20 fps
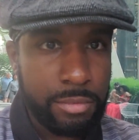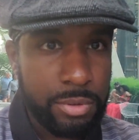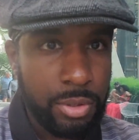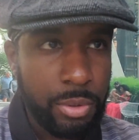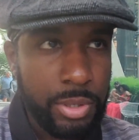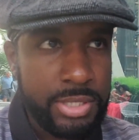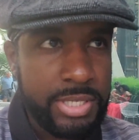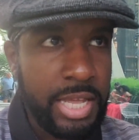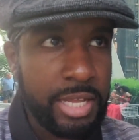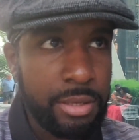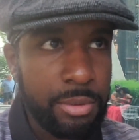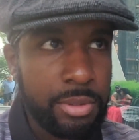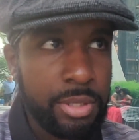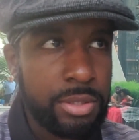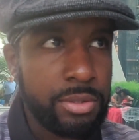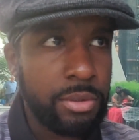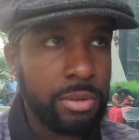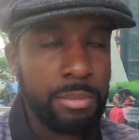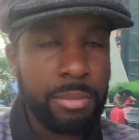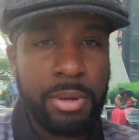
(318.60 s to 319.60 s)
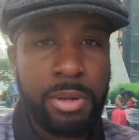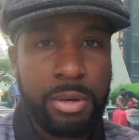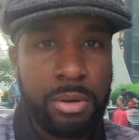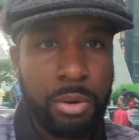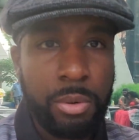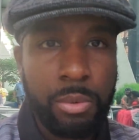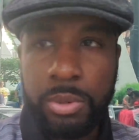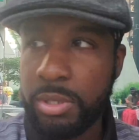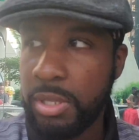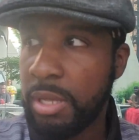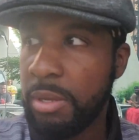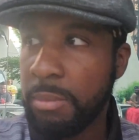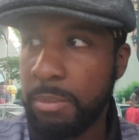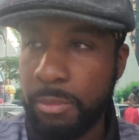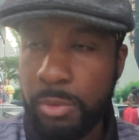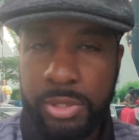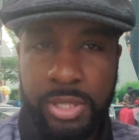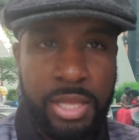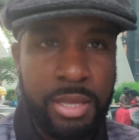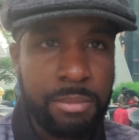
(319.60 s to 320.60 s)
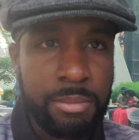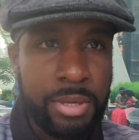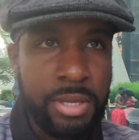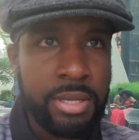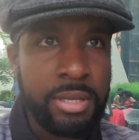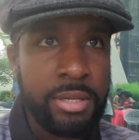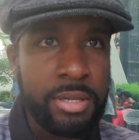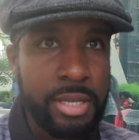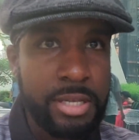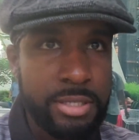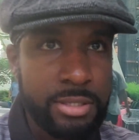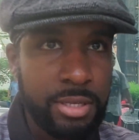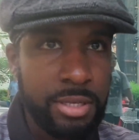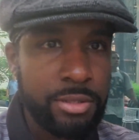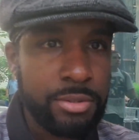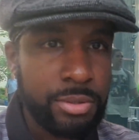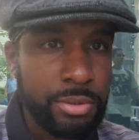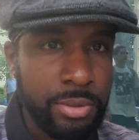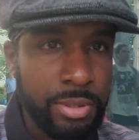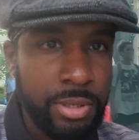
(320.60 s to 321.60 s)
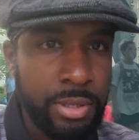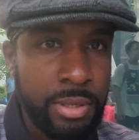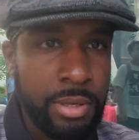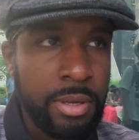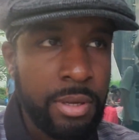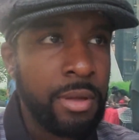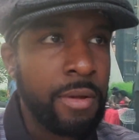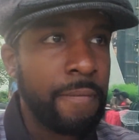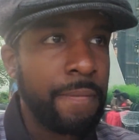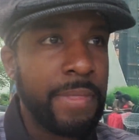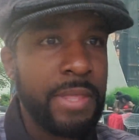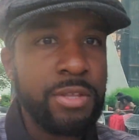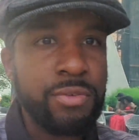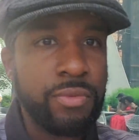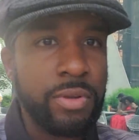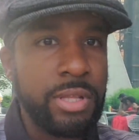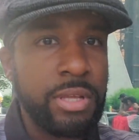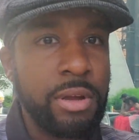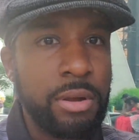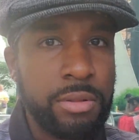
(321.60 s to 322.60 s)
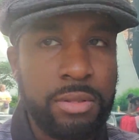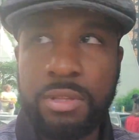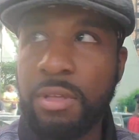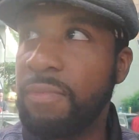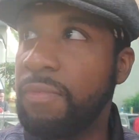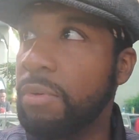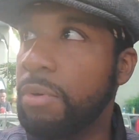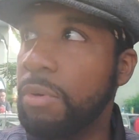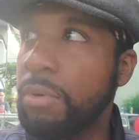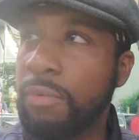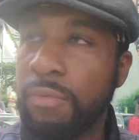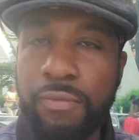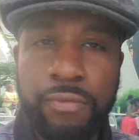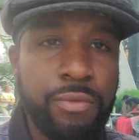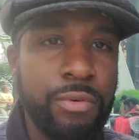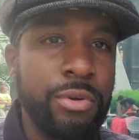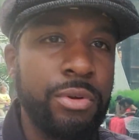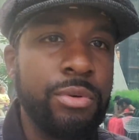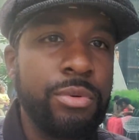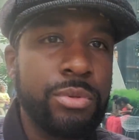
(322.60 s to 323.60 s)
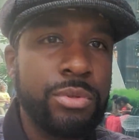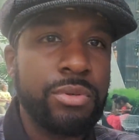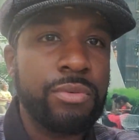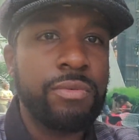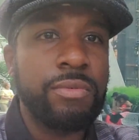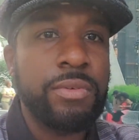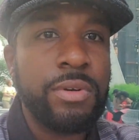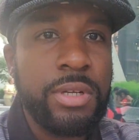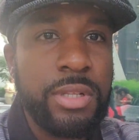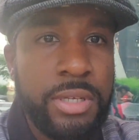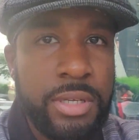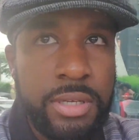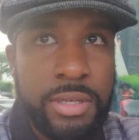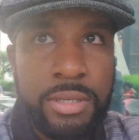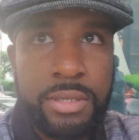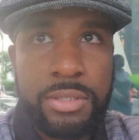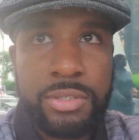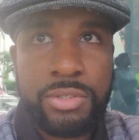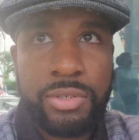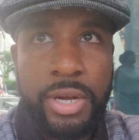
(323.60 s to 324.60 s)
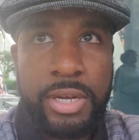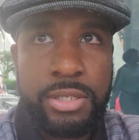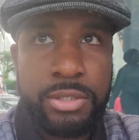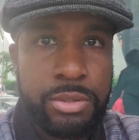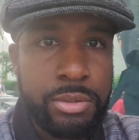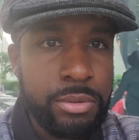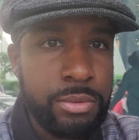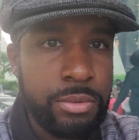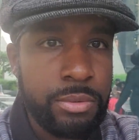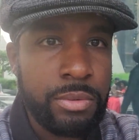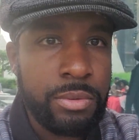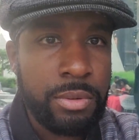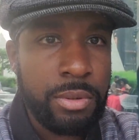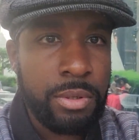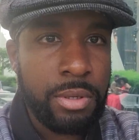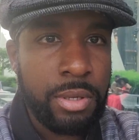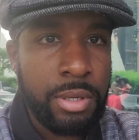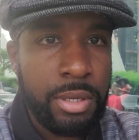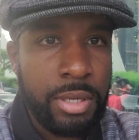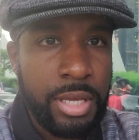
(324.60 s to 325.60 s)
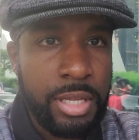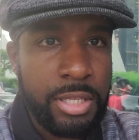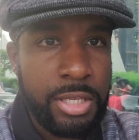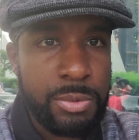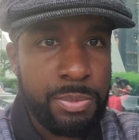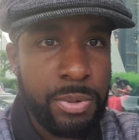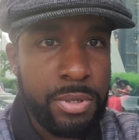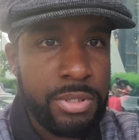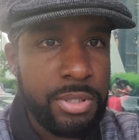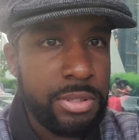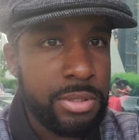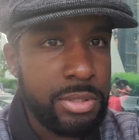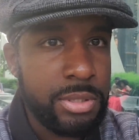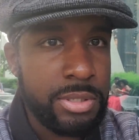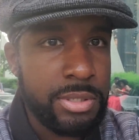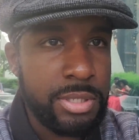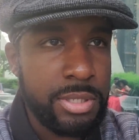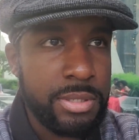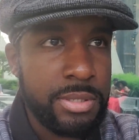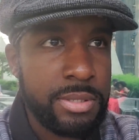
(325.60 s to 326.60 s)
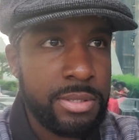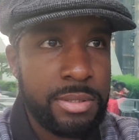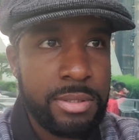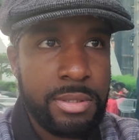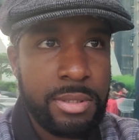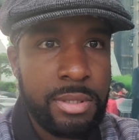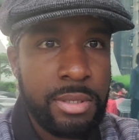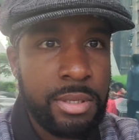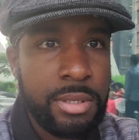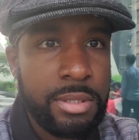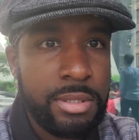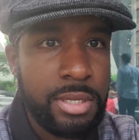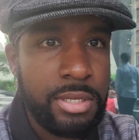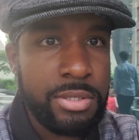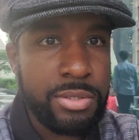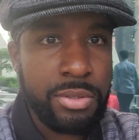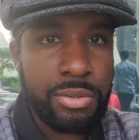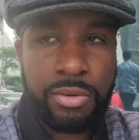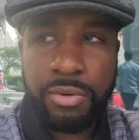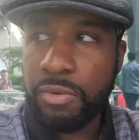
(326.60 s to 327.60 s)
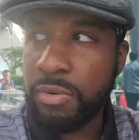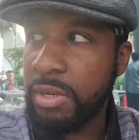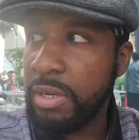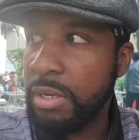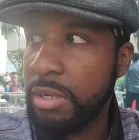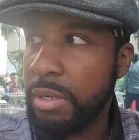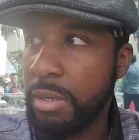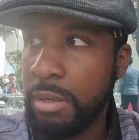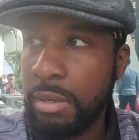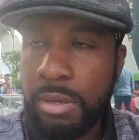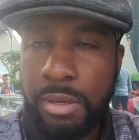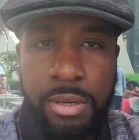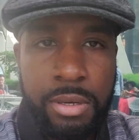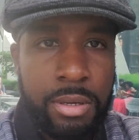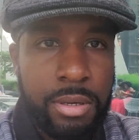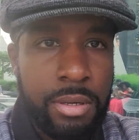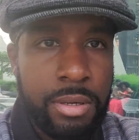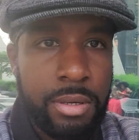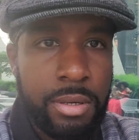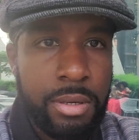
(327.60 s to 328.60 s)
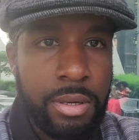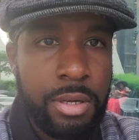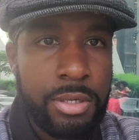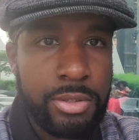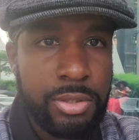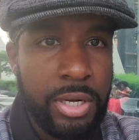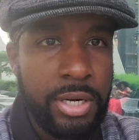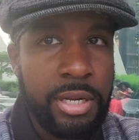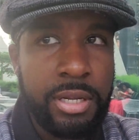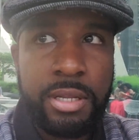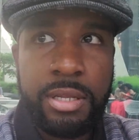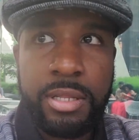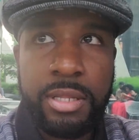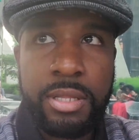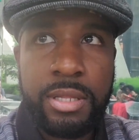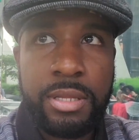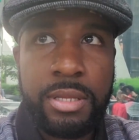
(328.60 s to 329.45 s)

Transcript: know exactly what they're talking about, know what they mean, they stick to it, it's really difficult for you to really try to get this person to just disagree and trying to